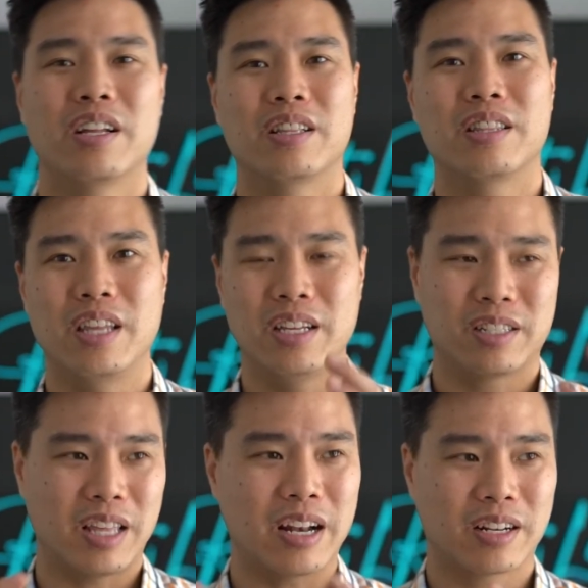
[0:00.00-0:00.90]
there's
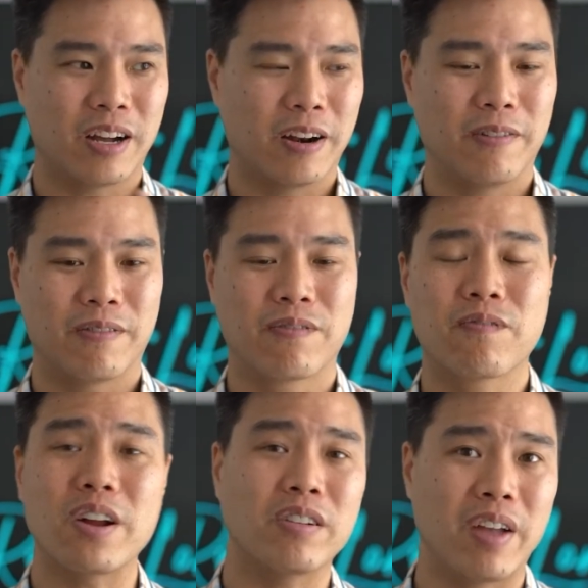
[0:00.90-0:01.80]
that kind of
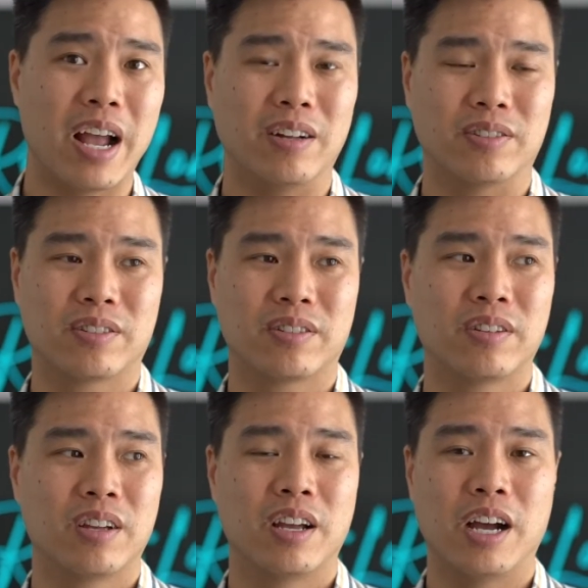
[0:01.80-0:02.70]
front of house
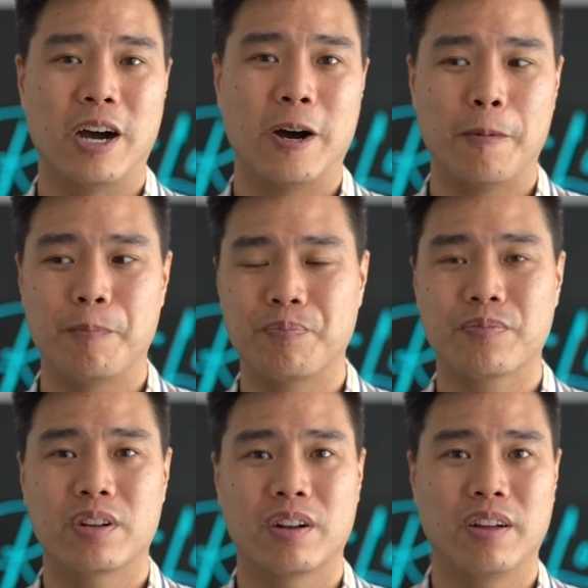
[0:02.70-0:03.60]
kind
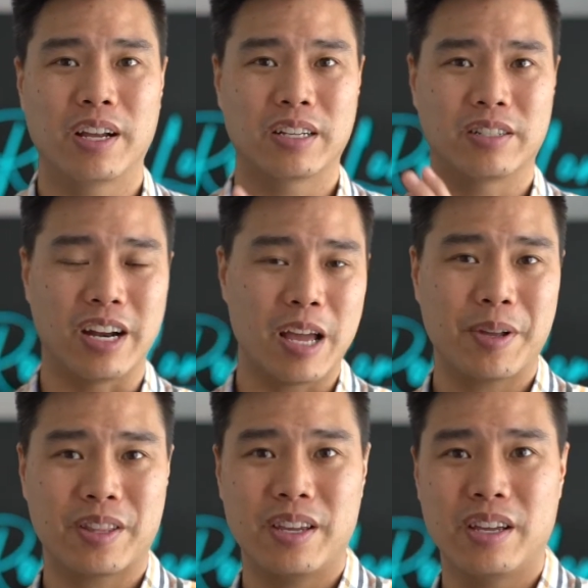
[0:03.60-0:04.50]
of like
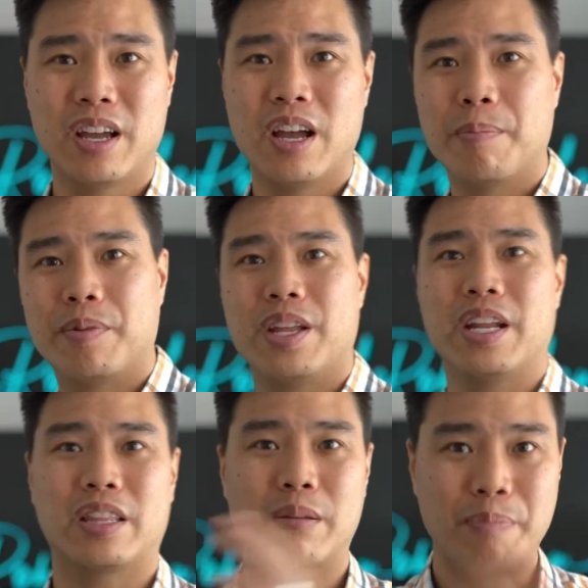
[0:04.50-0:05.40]
dynamic there. But then
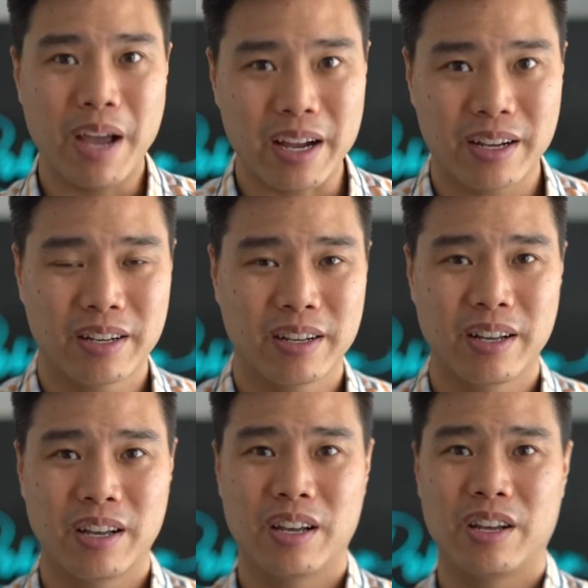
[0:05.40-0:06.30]
at the back,
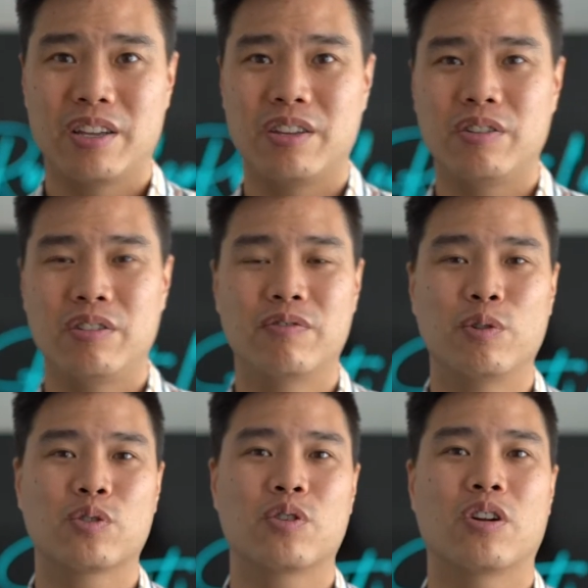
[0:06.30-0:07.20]
you've
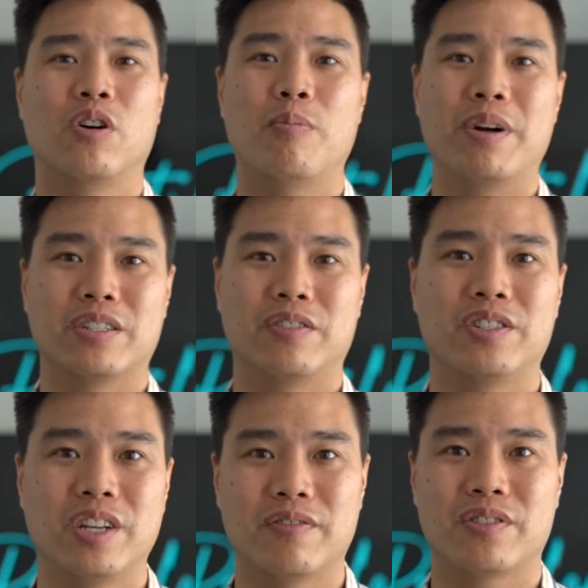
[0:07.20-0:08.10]
also got a whole bunch of
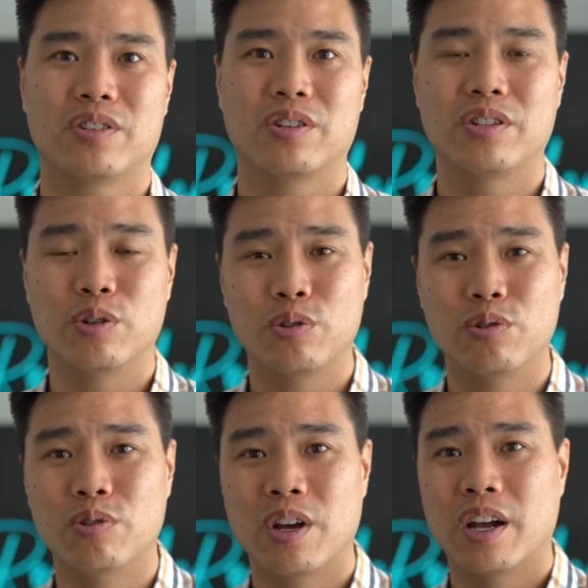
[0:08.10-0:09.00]
chefs
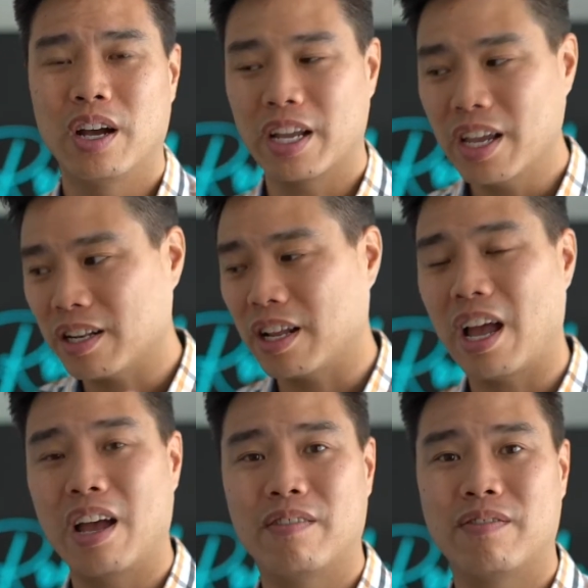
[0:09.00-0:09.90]
who, again,
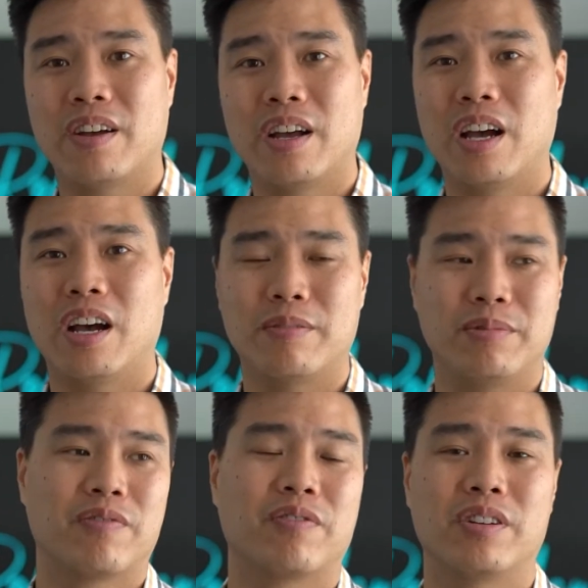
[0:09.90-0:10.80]
have
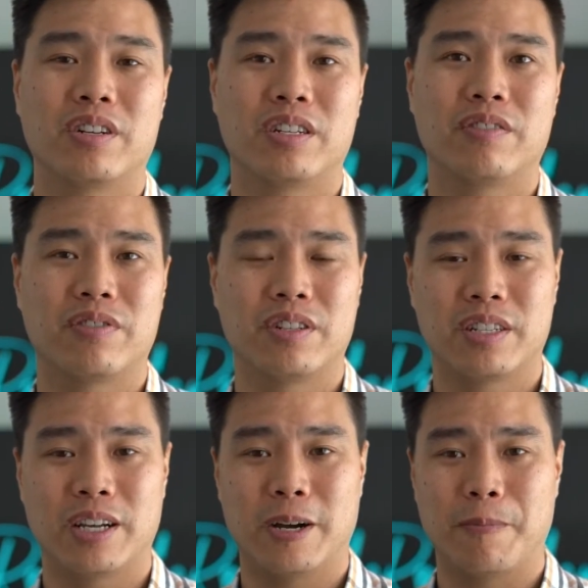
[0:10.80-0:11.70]
different
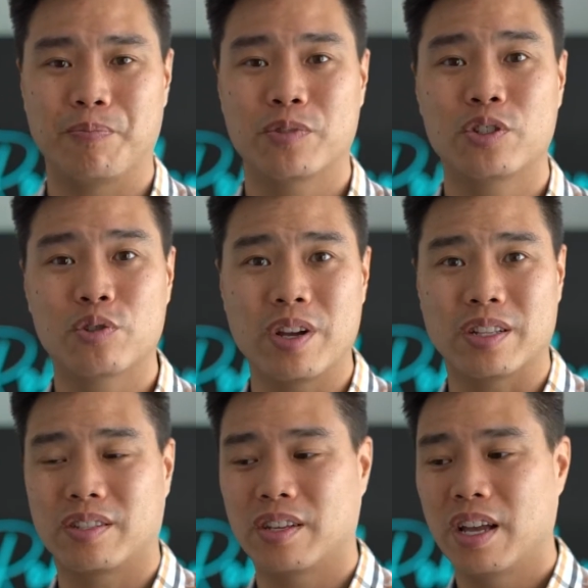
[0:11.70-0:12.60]

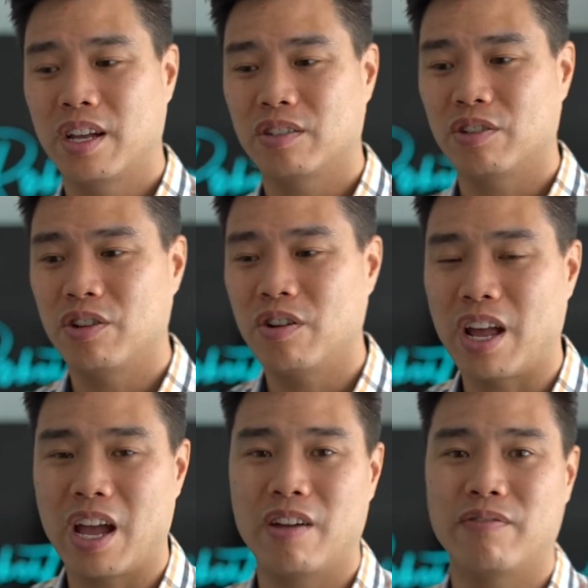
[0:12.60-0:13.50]
strengths. So you don't
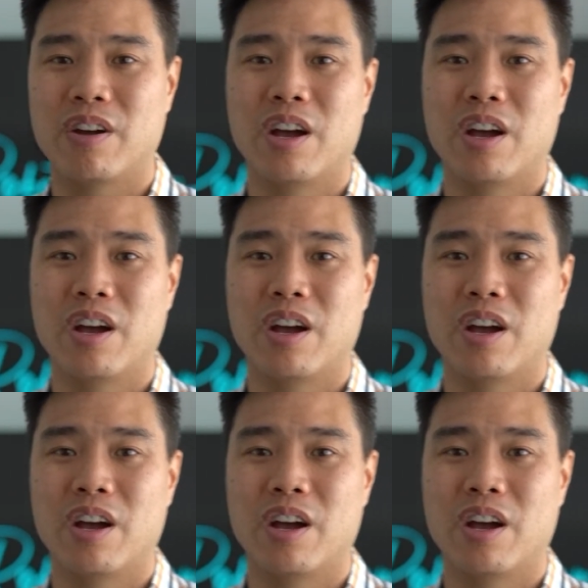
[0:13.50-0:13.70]
have,